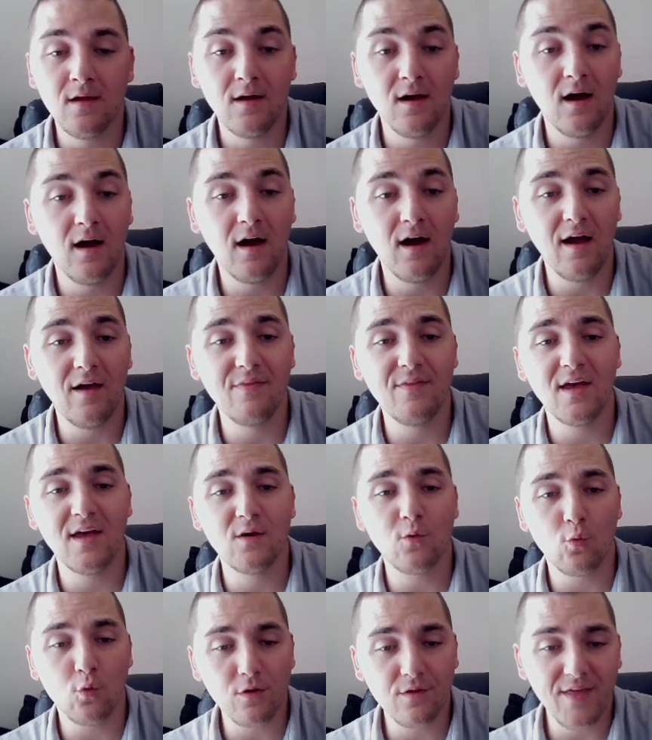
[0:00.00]
Uh, and then
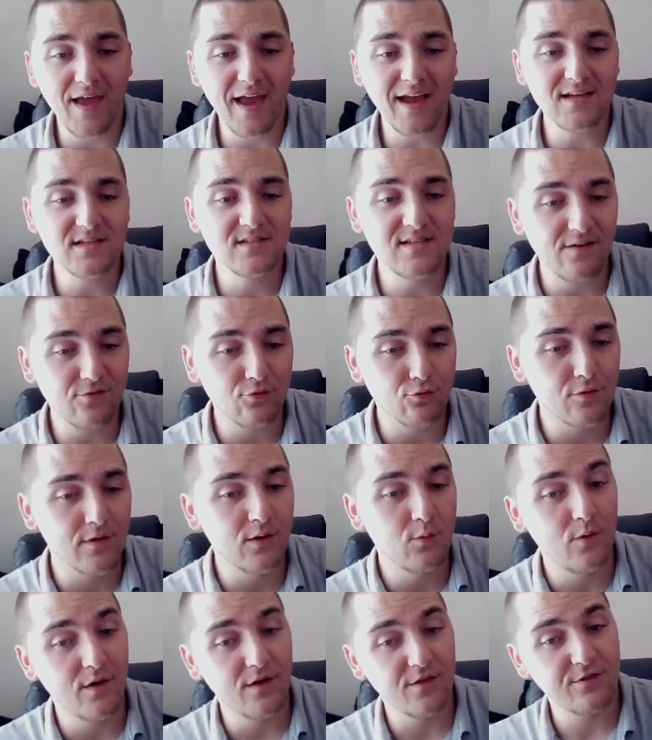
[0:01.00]
Orthanc's Devilry
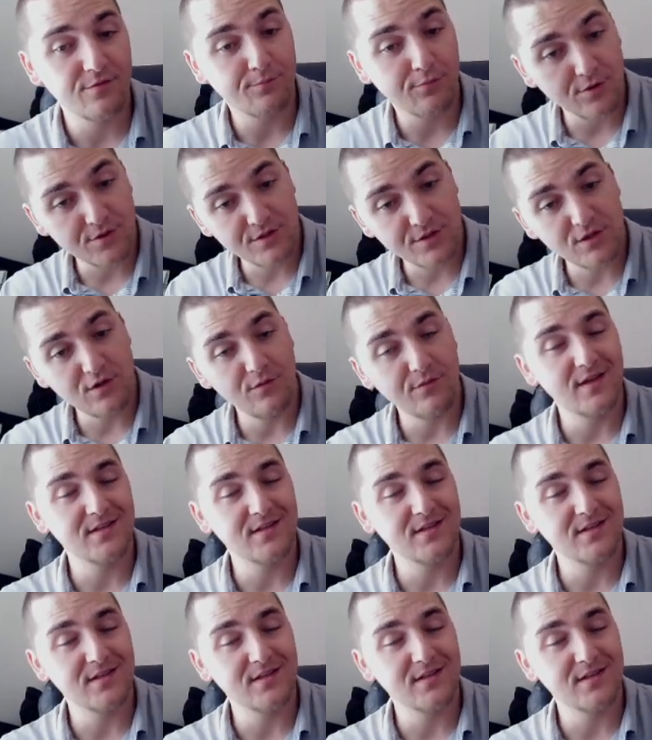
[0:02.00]
with Pursuit.